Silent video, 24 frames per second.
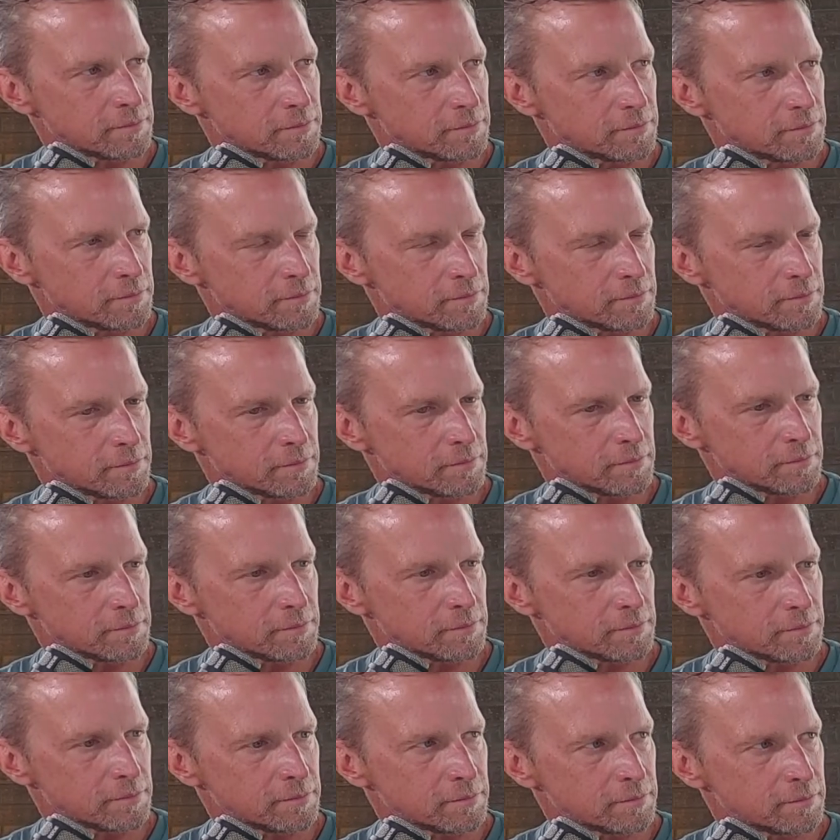
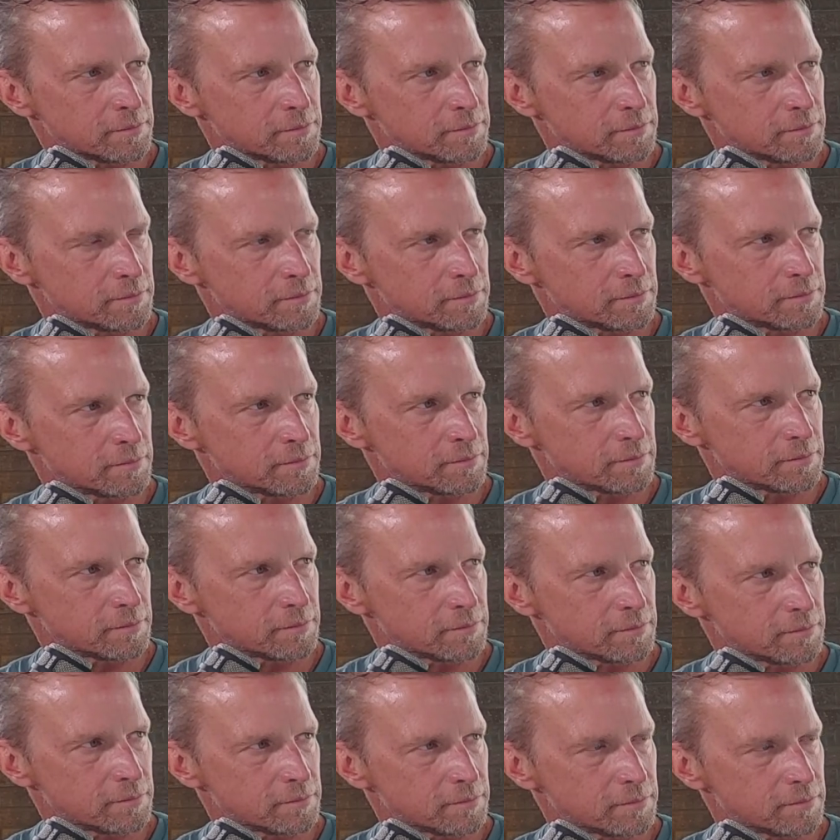
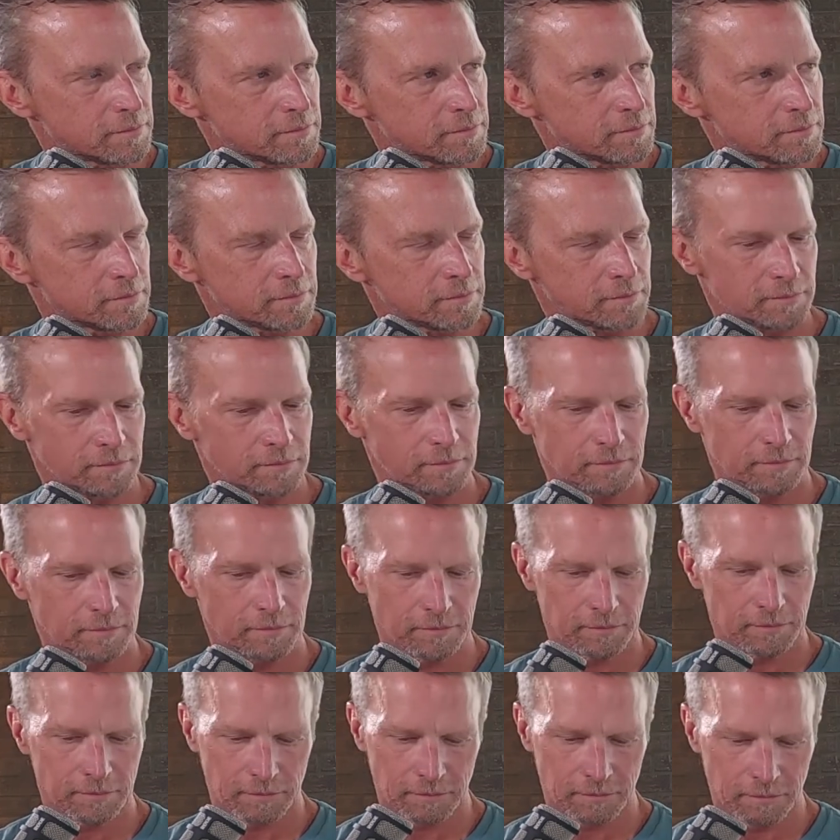
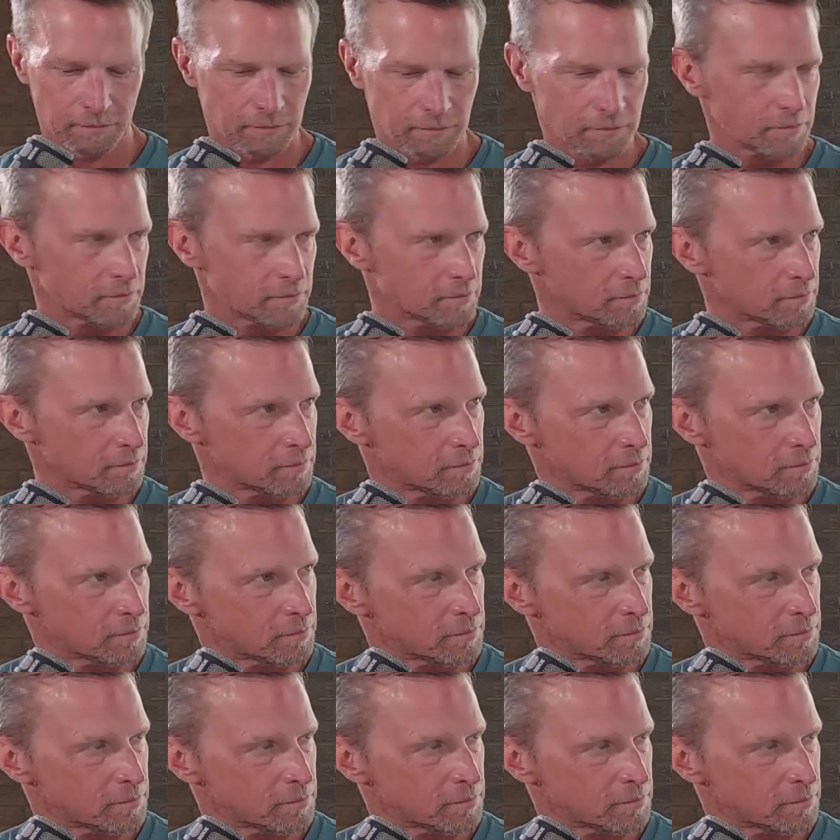(silent)